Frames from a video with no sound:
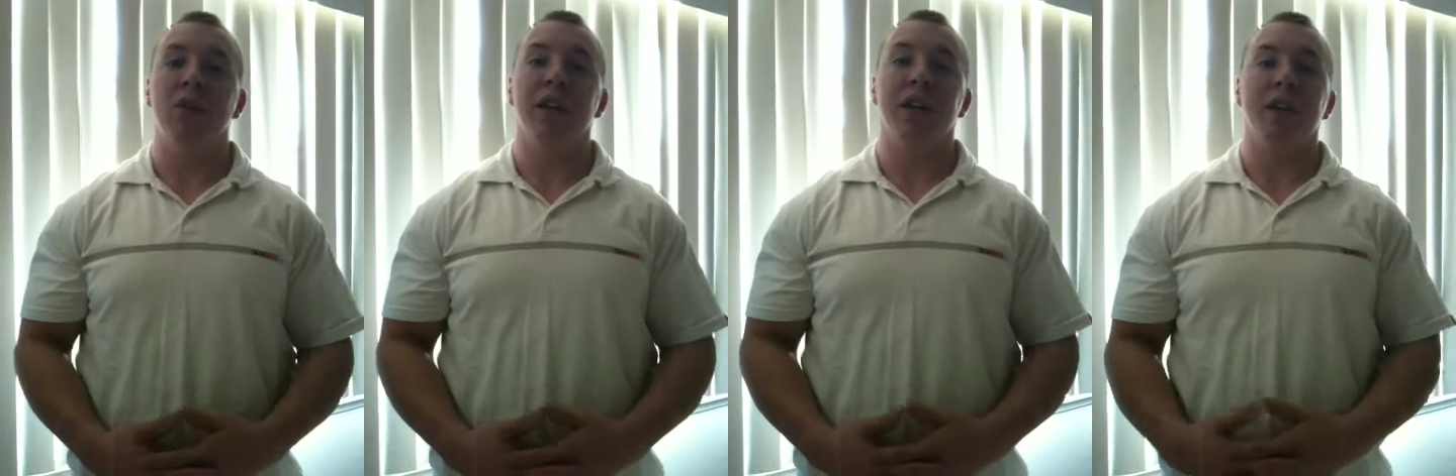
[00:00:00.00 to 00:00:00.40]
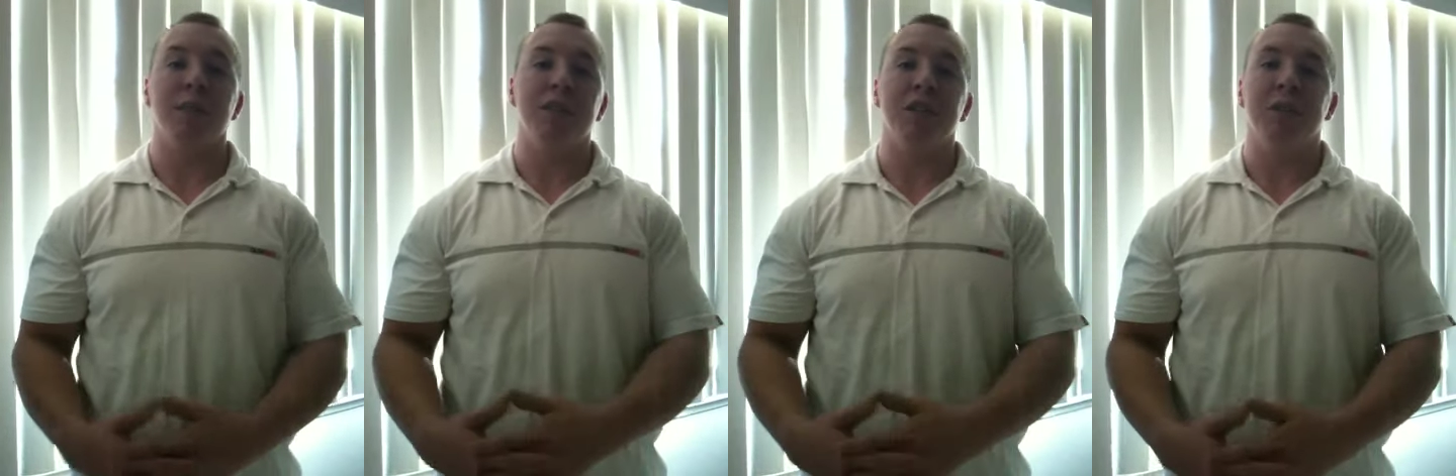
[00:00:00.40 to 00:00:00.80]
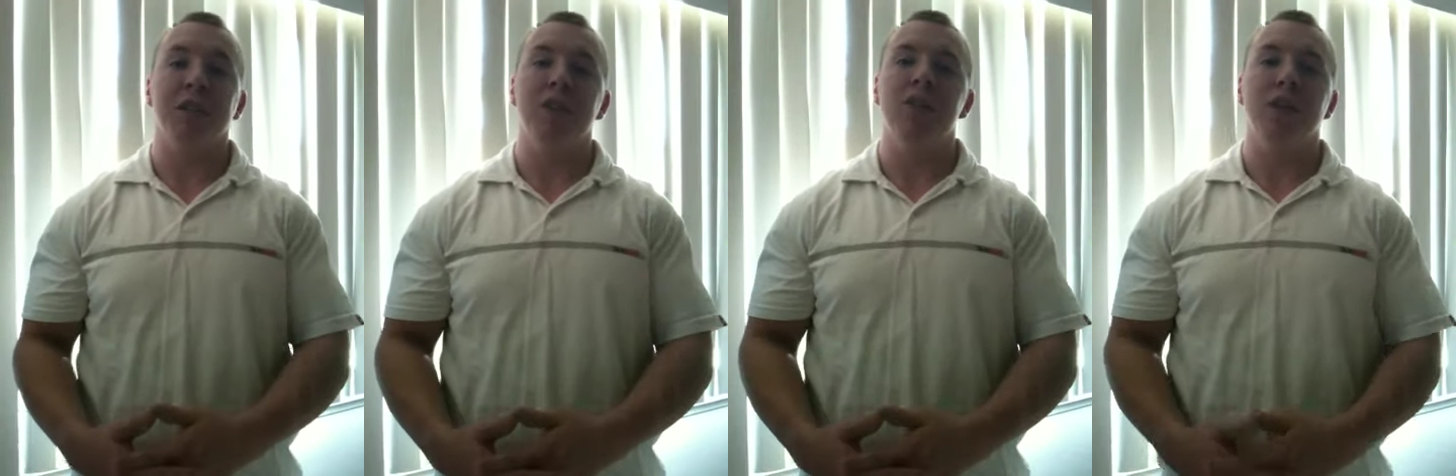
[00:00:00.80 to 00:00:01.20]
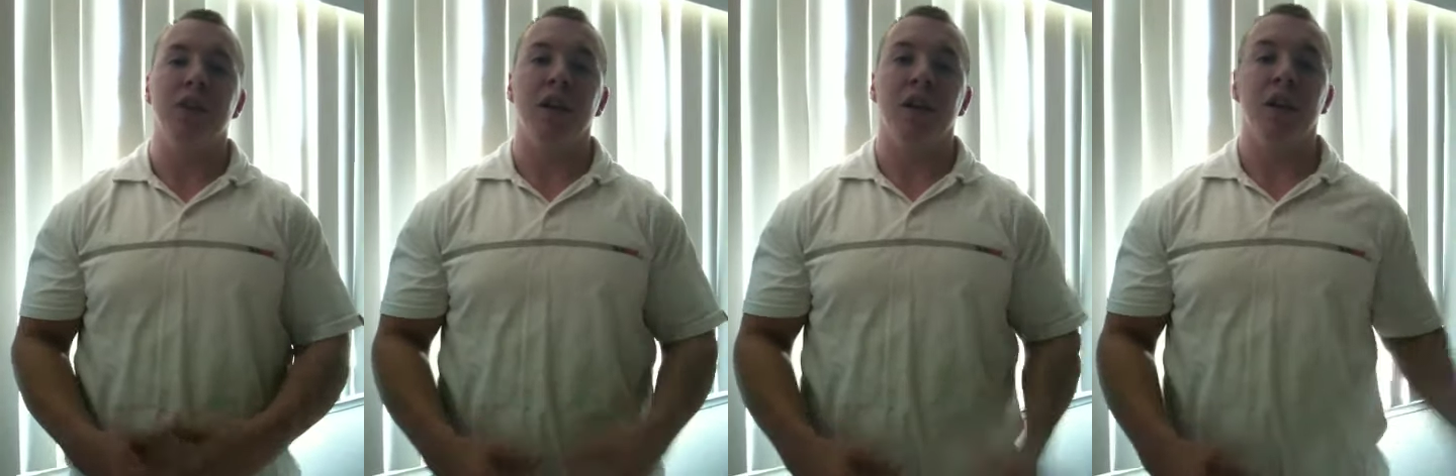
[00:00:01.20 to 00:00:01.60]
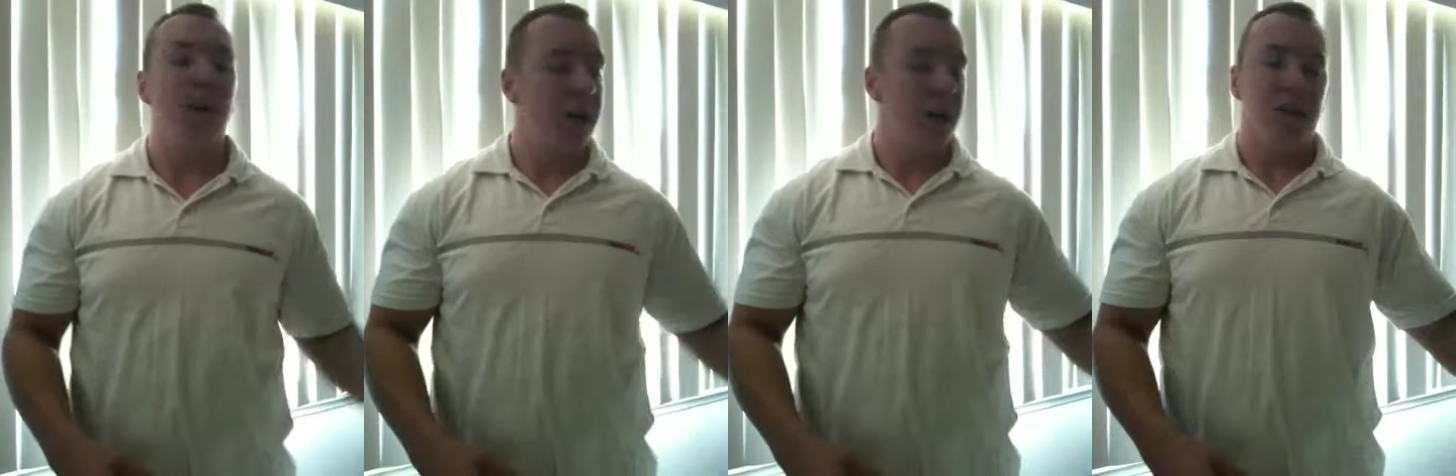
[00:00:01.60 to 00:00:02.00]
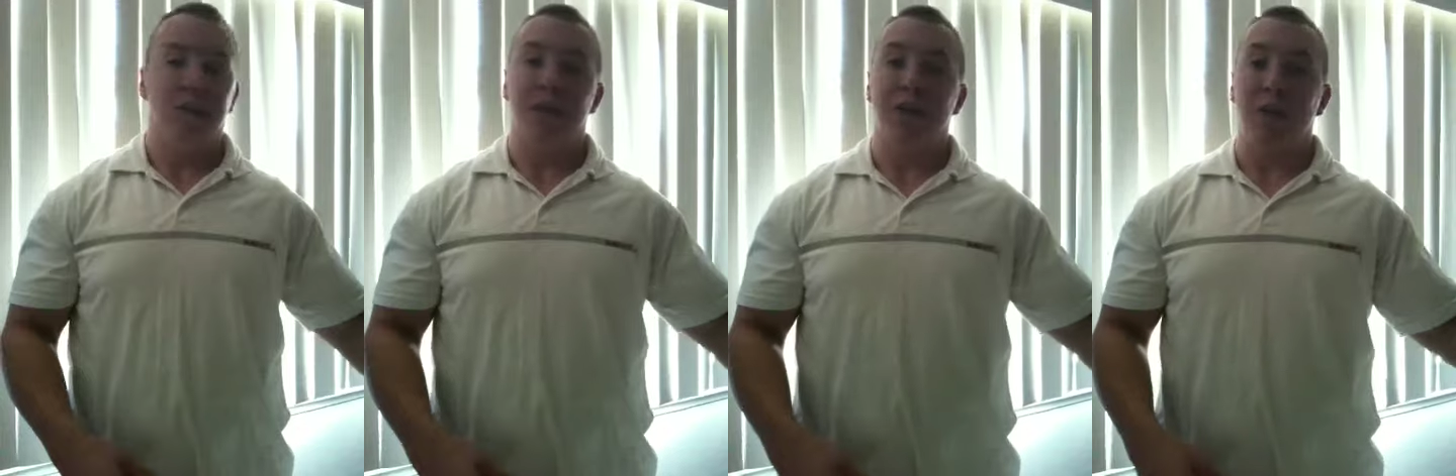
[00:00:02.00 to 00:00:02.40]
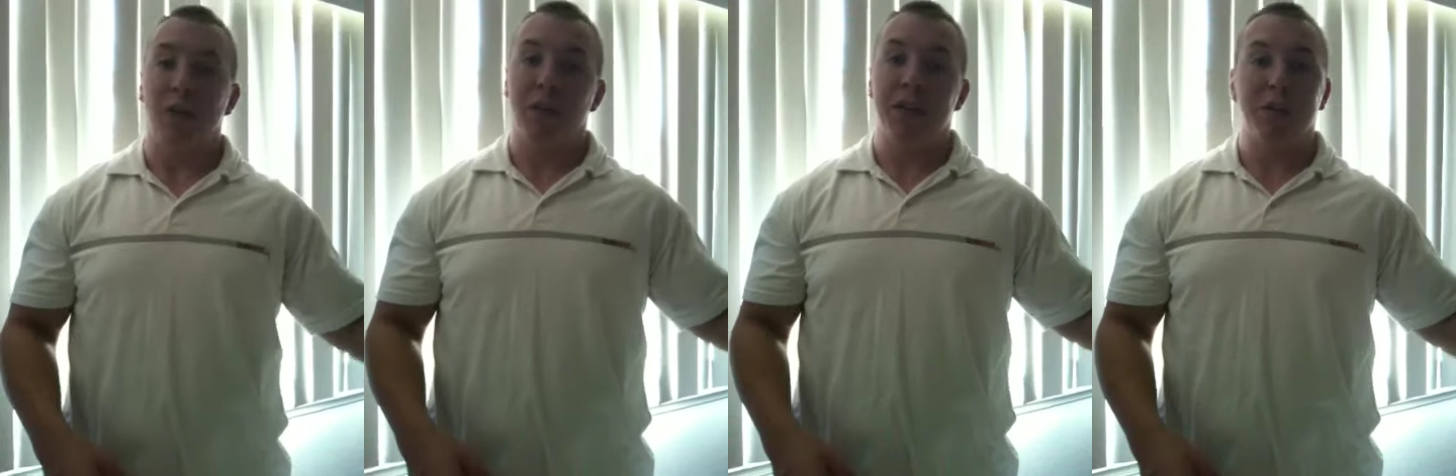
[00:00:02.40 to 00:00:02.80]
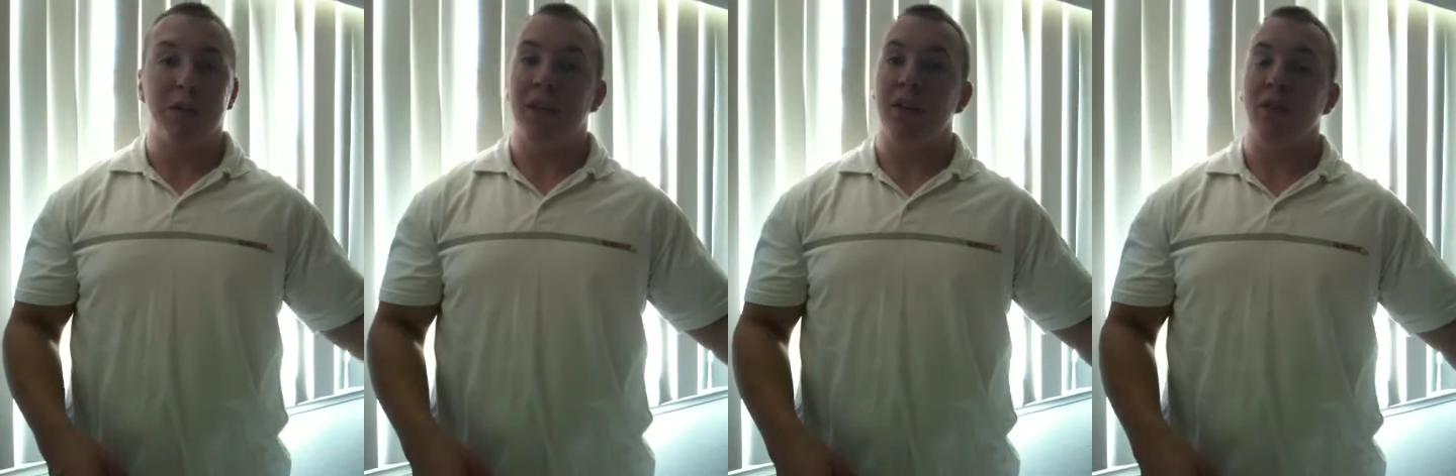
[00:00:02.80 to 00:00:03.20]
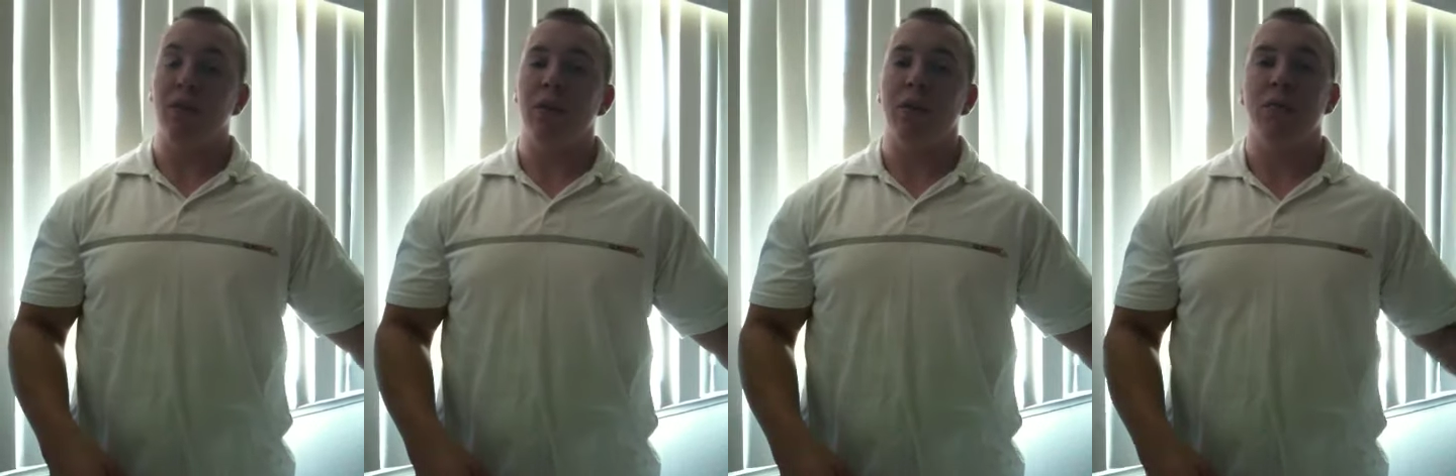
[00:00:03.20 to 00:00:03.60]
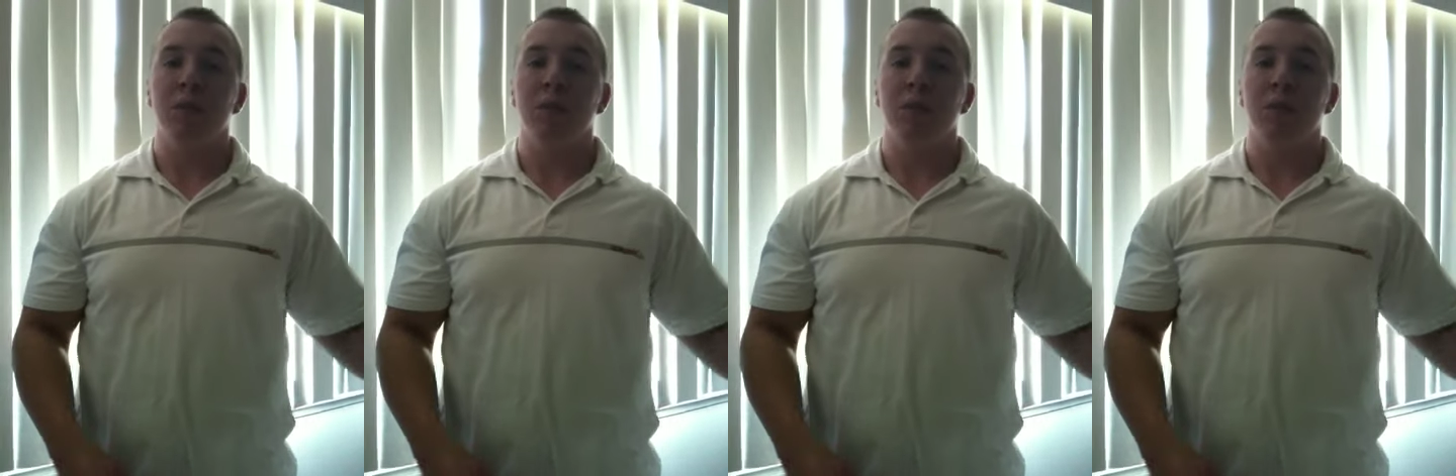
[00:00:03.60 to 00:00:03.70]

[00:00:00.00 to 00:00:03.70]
what I got coming in the mail and uh, some stuff I went and picked up today at the store.